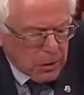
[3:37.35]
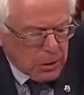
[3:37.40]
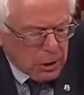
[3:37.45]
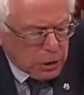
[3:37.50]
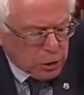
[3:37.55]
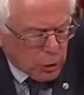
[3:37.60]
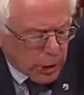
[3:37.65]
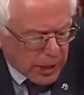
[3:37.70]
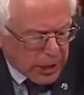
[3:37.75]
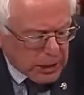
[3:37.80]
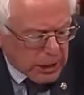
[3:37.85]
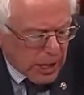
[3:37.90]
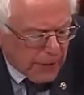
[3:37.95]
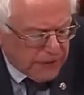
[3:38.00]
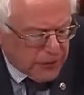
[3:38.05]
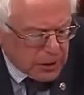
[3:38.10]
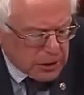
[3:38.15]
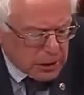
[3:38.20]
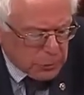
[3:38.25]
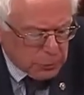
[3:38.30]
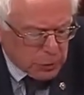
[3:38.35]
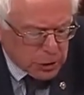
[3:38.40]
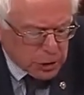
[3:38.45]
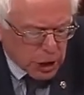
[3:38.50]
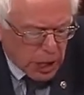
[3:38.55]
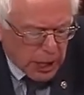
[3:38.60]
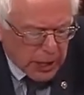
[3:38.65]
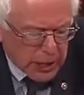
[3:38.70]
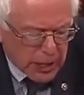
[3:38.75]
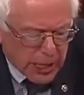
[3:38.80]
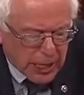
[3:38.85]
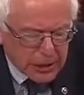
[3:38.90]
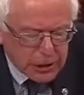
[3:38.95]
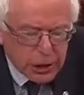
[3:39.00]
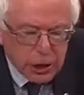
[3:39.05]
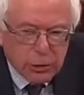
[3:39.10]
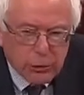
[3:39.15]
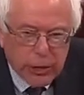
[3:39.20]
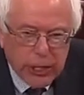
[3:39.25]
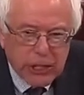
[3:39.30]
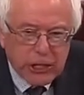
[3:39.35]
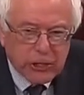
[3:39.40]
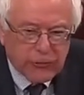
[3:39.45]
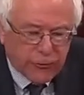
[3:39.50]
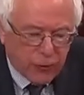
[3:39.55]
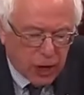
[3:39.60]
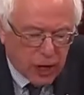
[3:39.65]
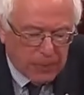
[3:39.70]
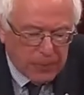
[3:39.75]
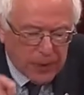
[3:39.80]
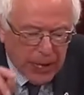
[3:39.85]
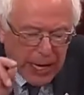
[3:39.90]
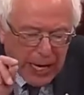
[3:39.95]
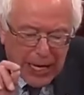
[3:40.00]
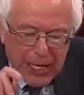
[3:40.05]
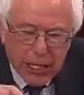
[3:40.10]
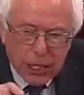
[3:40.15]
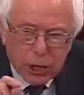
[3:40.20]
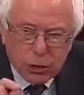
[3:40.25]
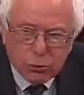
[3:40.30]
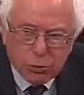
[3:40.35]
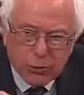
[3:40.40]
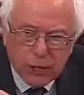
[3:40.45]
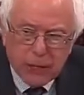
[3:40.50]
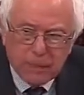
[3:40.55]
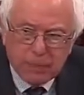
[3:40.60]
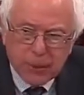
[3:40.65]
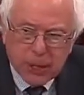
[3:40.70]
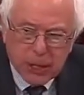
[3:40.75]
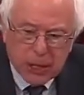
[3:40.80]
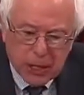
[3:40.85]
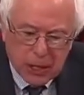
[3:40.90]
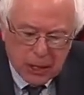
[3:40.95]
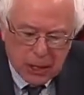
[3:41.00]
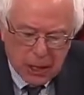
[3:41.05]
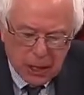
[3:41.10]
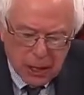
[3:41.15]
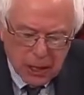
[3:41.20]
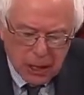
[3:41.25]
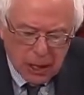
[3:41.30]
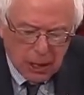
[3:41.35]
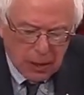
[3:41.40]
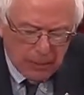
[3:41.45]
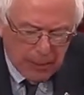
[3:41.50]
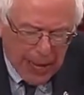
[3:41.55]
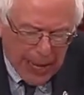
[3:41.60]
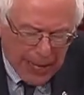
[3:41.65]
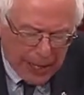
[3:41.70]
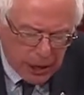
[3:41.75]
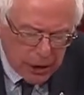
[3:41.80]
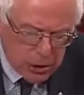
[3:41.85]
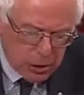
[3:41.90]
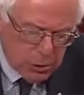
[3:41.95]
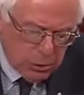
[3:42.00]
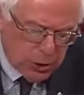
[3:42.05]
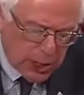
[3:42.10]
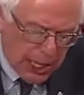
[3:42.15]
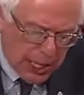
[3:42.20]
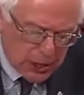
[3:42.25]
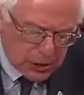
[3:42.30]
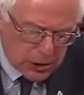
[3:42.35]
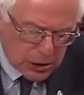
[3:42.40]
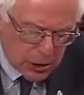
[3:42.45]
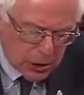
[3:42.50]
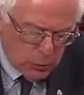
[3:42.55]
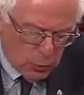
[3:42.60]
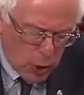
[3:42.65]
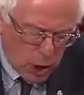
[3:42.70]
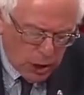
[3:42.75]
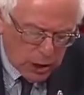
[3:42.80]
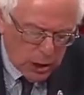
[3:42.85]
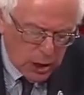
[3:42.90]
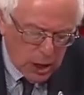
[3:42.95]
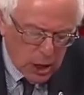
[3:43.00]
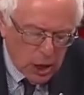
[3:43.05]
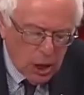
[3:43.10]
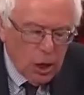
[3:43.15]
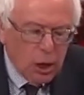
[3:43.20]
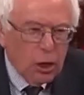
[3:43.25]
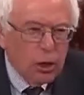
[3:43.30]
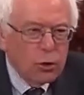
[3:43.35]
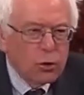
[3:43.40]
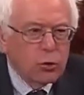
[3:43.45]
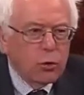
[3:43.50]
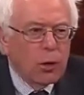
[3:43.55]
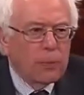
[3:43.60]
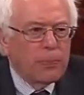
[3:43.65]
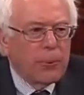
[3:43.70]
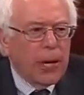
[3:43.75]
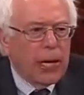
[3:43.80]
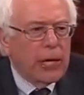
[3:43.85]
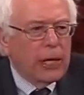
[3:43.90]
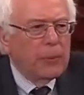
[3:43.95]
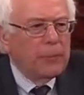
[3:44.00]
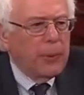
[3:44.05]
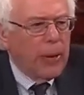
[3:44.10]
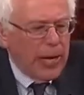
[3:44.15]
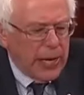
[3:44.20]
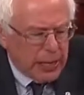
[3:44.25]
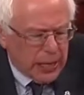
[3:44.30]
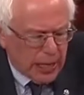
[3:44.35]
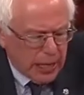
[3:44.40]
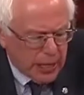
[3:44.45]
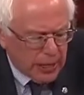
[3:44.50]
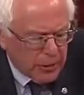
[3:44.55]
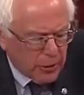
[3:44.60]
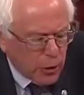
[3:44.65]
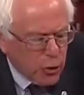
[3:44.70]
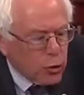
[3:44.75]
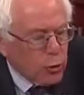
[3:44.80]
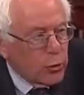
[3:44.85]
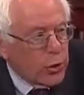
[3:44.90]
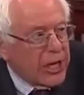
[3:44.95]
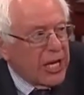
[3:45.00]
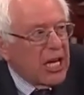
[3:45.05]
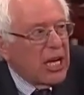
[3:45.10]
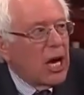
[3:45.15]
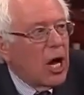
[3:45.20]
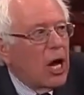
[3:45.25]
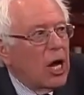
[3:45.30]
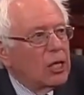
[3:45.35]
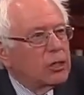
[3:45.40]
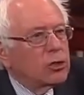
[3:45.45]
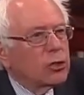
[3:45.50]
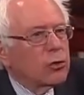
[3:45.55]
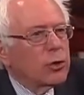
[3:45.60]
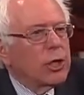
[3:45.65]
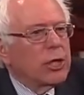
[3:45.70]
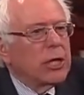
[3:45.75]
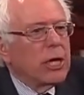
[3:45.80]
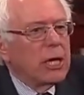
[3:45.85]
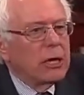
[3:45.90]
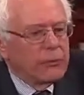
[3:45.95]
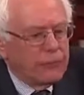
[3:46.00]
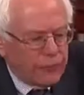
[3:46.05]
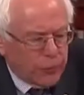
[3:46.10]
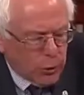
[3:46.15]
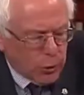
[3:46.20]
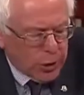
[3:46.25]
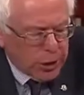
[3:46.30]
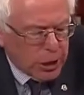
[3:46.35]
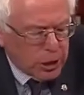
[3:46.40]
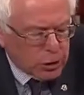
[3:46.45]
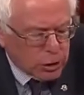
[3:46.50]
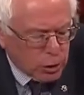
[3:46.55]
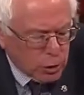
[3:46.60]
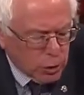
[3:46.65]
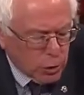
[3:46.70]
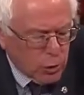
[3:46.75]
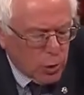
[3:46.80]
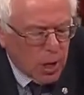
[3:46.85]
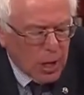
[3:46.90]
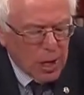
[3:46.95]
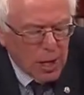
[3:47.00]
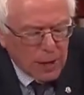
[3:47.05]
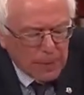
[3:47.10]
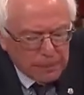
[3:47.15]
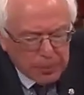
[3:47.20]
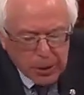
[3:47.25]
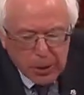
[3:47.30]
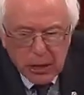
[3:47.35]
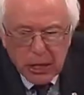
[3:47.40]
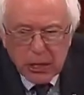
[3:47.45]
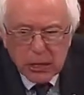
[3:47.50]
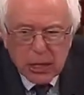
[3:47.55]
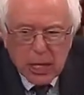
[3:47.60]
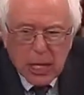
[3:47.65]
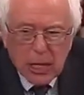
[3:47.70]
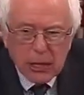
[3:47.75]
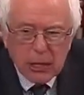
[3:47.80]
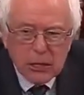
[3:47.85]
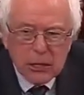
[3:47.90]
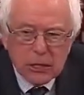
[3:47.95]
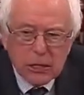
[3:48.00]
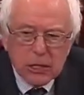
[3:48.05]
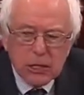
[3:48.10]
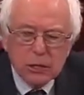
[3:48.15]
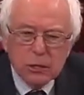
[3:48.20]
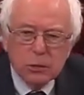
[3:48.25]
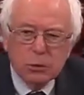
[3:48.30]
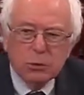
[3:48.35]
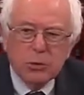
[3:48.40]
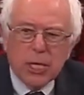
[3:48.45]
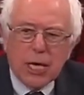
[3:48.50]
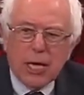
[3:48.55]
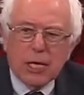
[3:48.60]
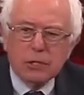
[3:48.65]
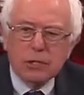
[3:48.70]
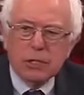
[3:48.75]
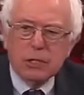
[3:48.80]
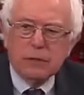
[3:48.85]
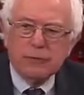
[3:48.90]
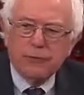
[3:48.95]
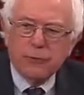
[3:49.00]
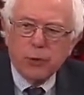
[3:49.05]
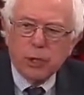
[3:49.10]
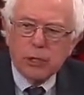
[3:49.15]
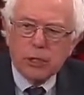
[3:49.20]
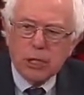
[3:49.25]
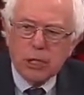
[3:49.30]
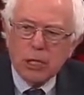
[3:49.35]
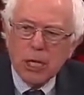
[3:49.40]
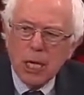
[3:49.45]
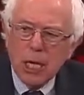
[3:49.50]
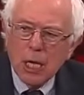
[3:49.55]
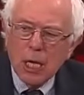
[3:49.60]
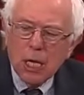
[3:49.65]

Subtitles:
The trade deficit with China has increased from $83 billion back in 2001 to a record-breaking $342 billion in 2014.